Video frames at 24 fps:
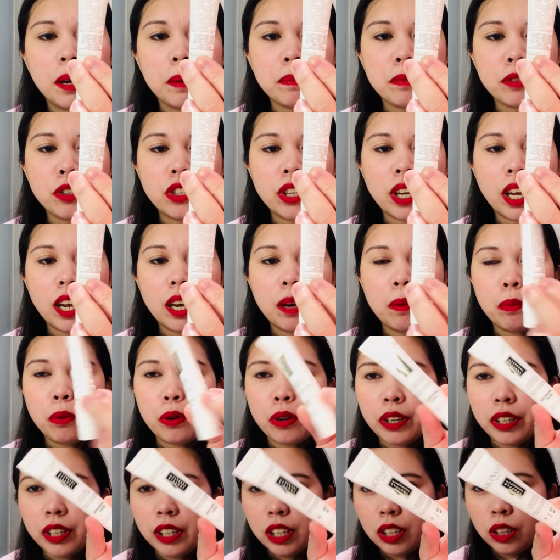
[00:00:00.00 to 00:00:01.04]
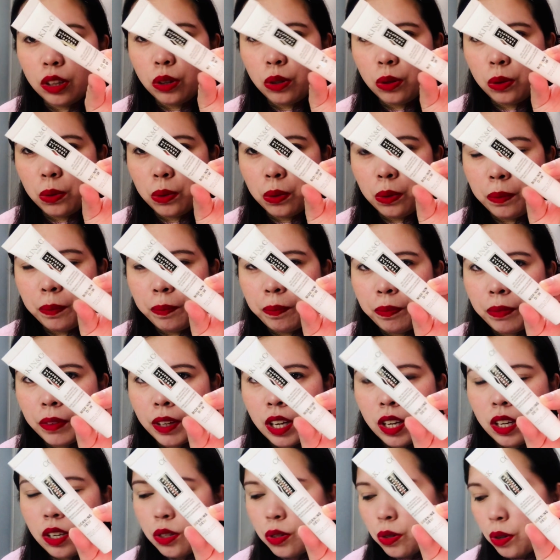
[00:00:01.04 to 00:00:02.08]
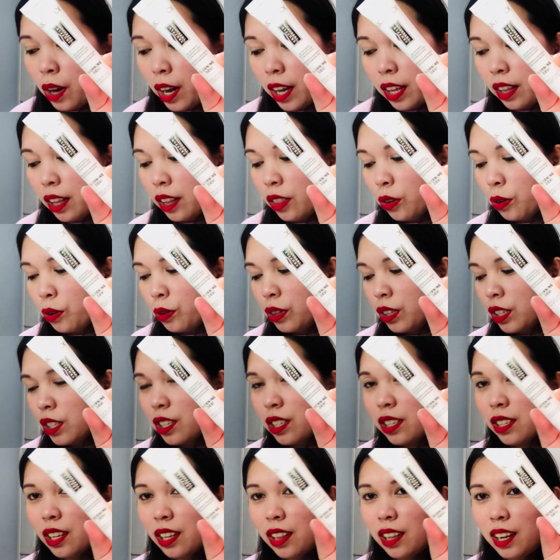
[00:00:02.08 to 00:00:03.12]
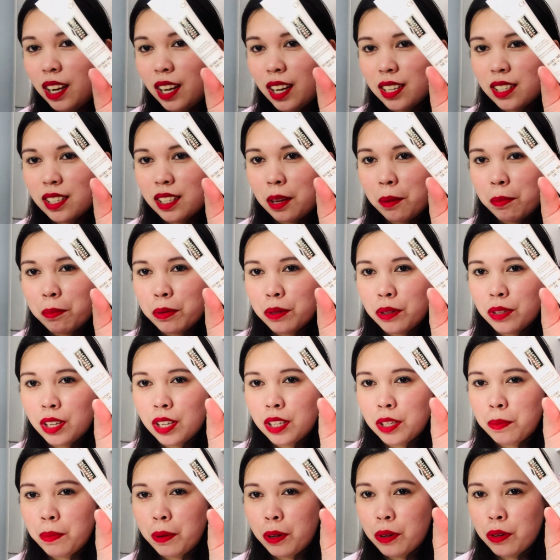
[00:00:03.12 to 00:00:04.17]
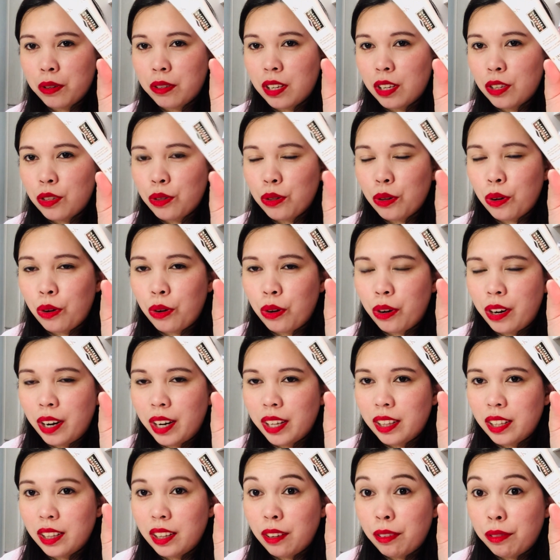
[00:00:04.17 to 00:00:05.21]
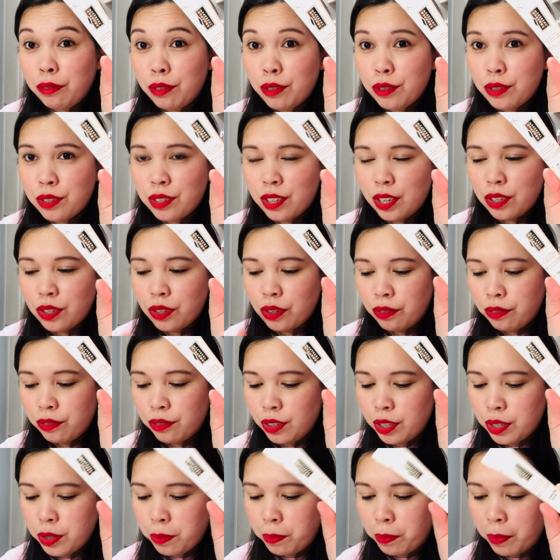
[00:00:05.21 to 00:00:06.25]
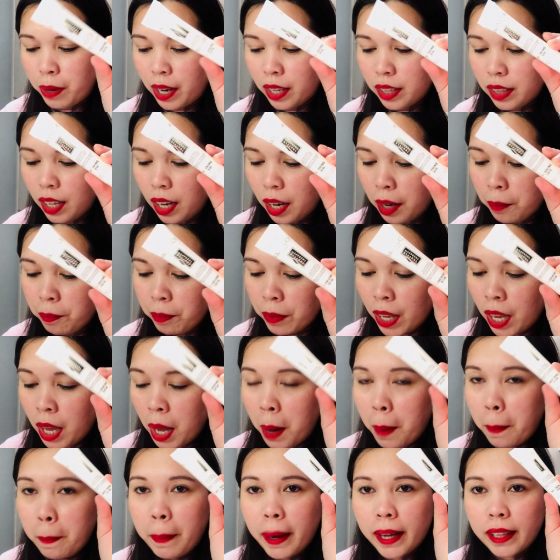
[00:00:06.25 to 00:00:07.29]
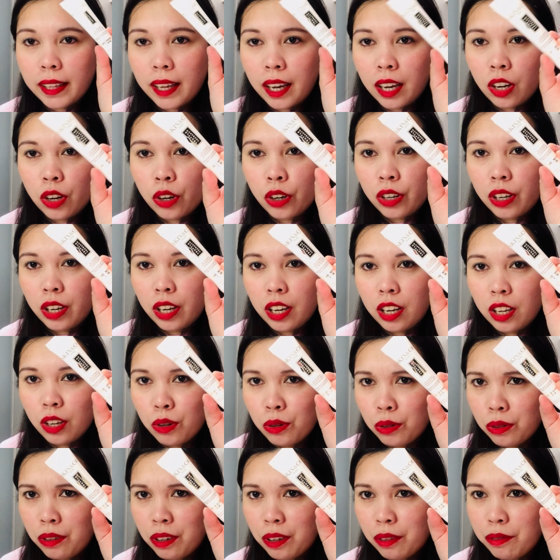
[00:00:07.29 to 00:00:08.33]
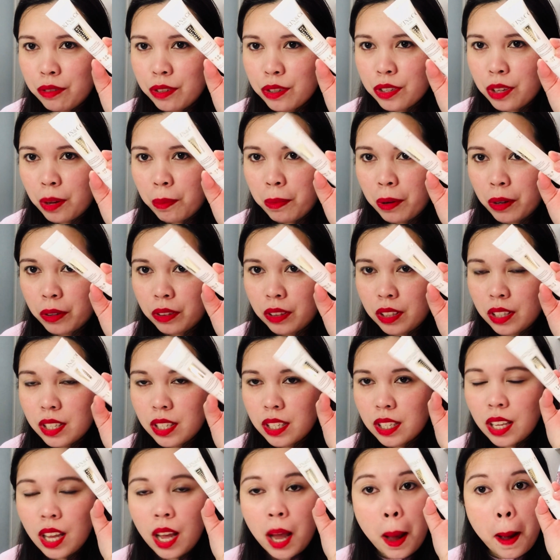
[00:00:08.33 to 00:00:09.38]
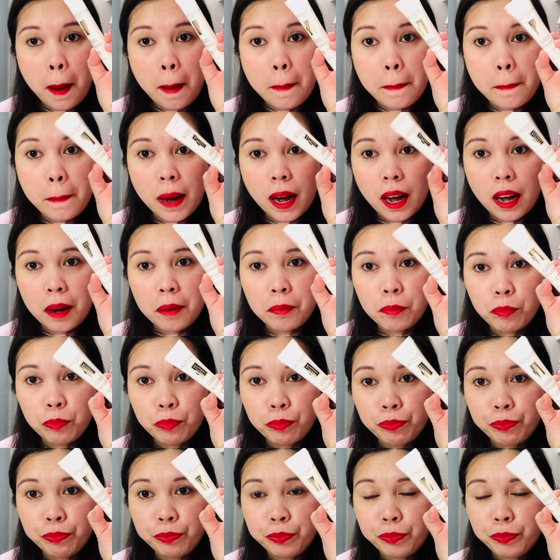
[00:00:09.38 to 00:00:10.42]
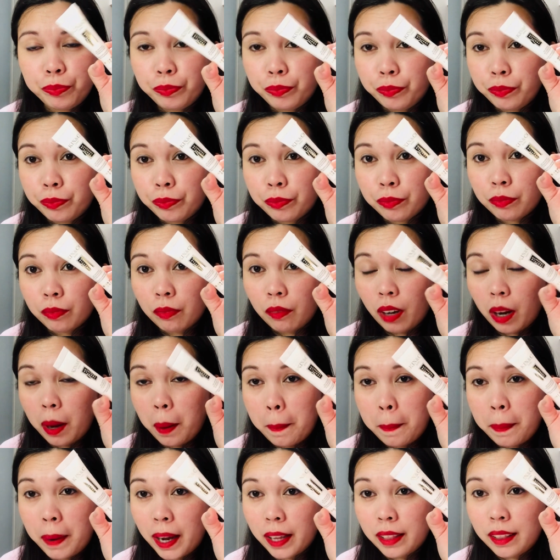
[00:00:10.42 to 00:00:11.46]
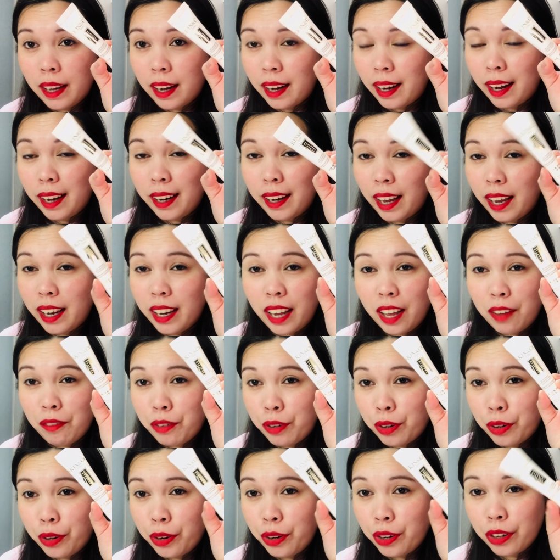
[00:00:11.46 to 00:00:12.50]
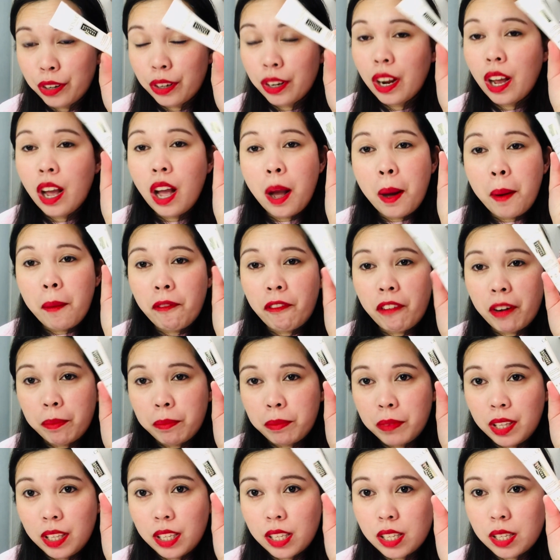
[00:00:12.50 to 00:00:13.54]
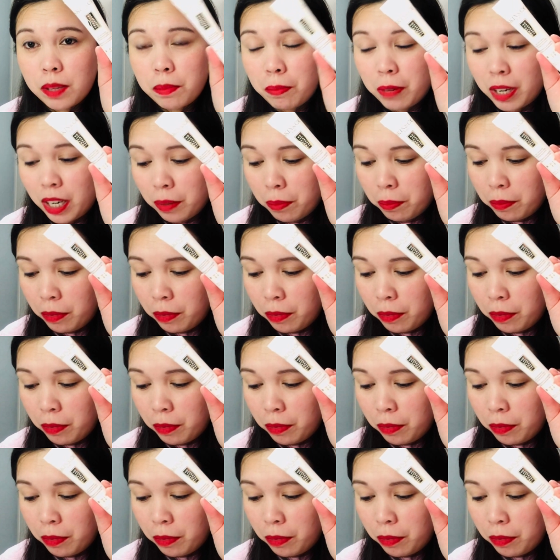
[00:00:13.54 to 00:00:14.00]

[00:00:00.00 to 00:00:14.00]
Gel Morning Dew. So I know this is a deluxe sample size because I saw already the full size of this product, but I heard really good reviews about this product, and I never heard from this brand